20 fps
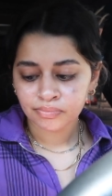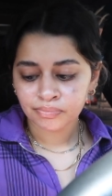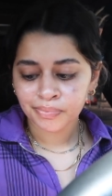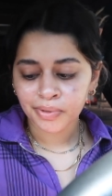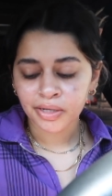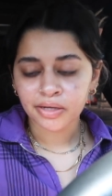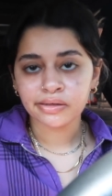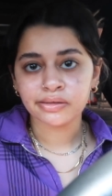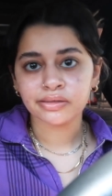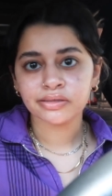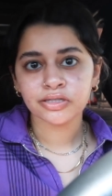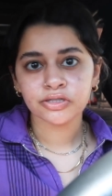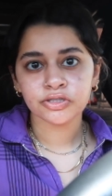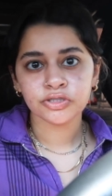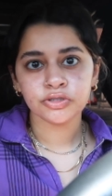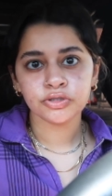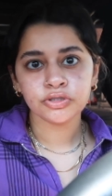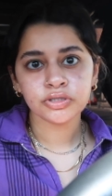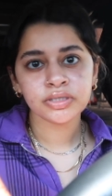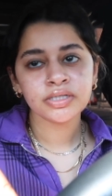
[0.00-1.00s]
But they're
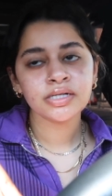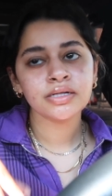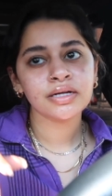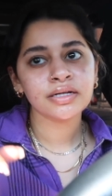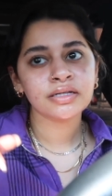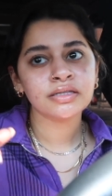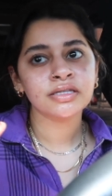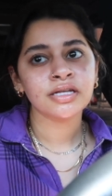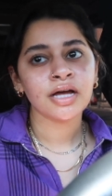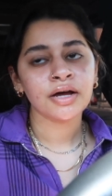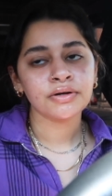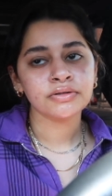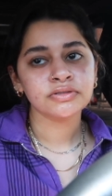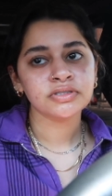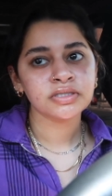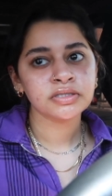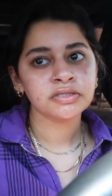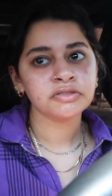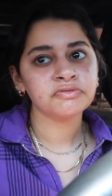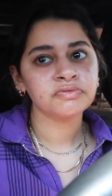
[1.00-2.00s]
usually like
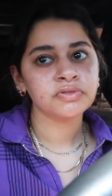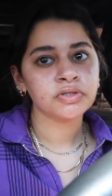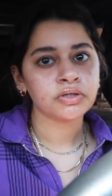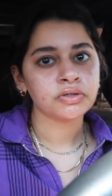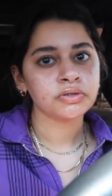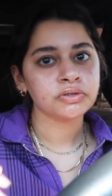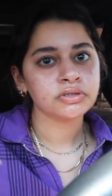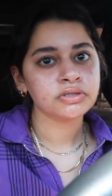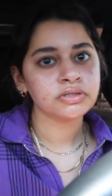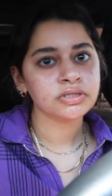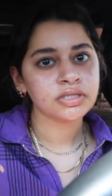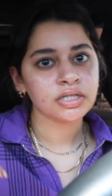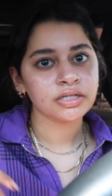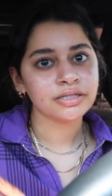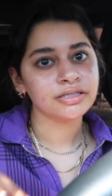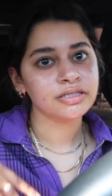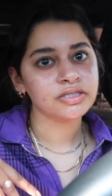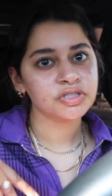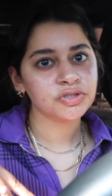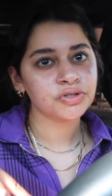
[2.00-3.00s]
thousands of dollars
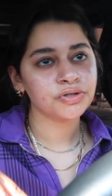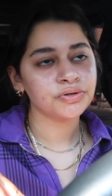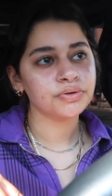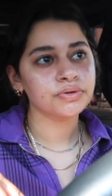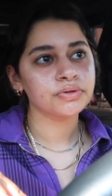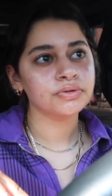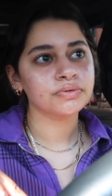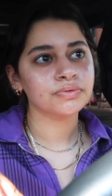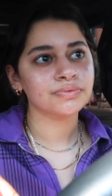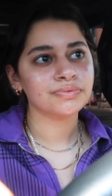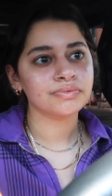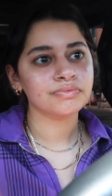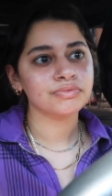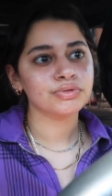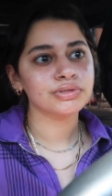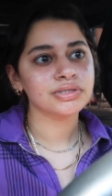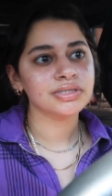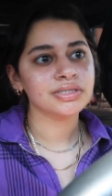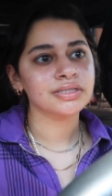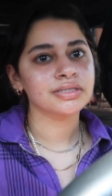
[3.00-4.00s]
and this girl
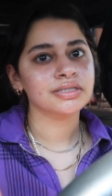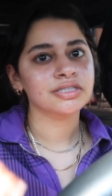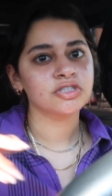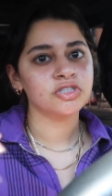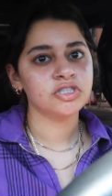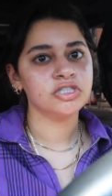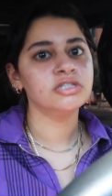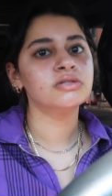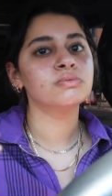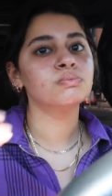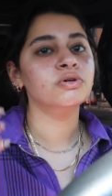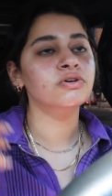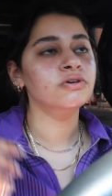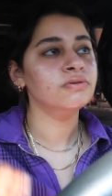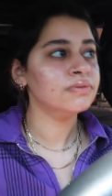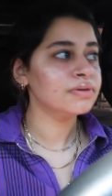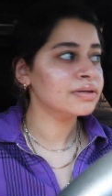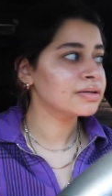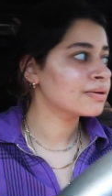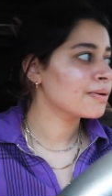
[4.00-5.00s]
was like, she's
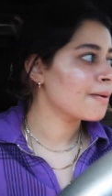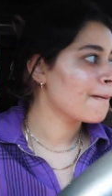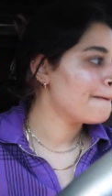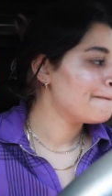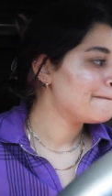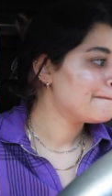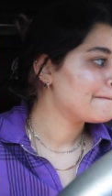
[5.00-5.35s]
moving.